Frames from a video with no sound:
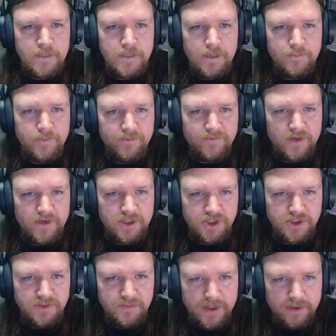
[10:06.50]
Ban
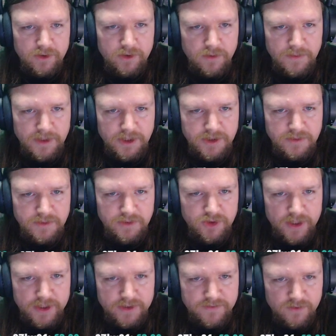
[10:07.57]
fascism, ban communism,
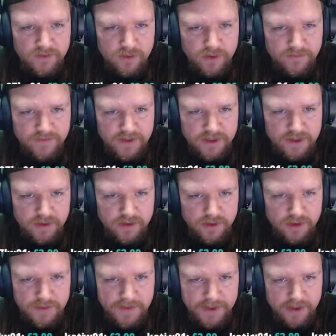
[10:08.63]
attract foreign
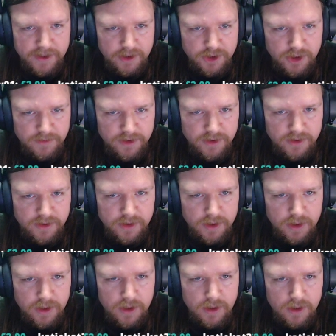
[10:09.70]
investors, placate Germans,
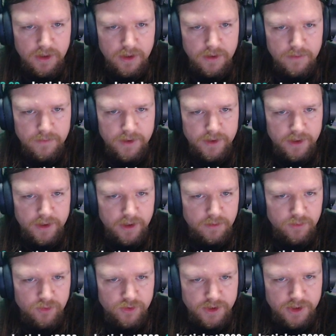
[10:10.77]
placate the
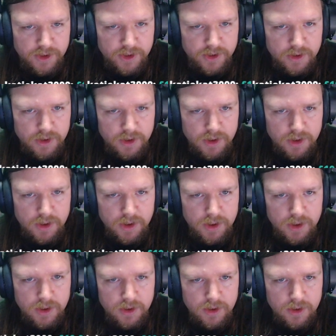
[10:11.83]
British.
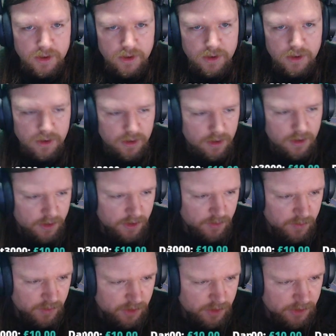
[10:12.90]
I think
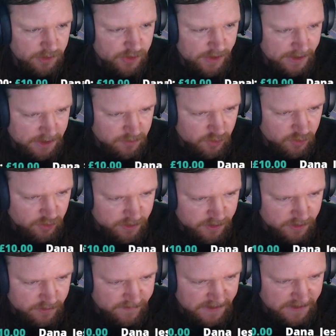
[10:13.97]
we want to attract some more
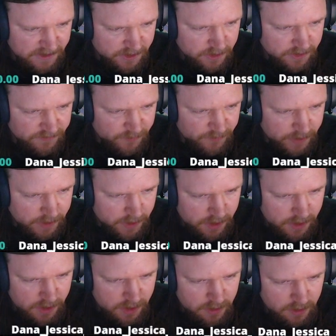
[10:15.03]
investors if we
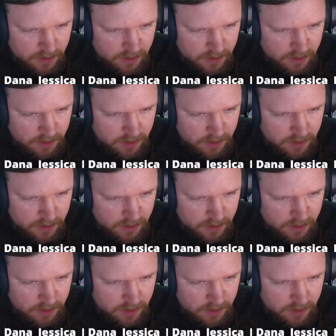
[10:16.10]
can.